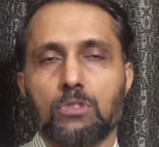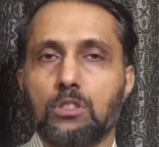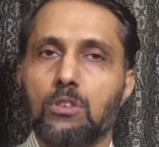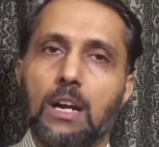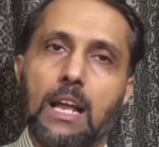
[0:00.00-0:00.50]

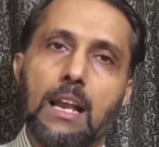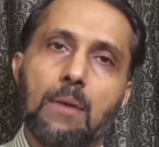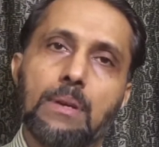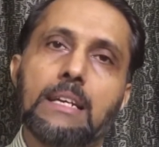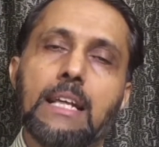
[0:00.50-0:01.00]
It's not a
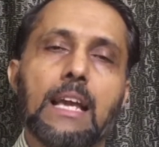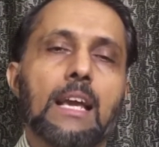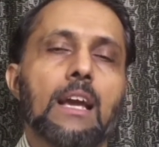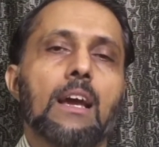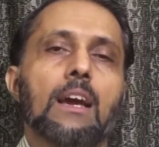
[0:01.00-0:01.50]

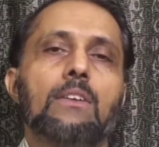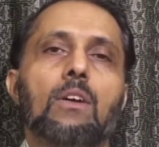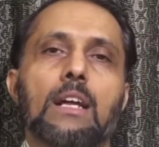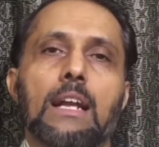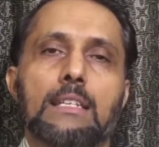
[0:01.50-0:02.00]
liability,
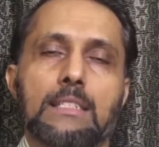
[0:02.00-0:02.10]
not an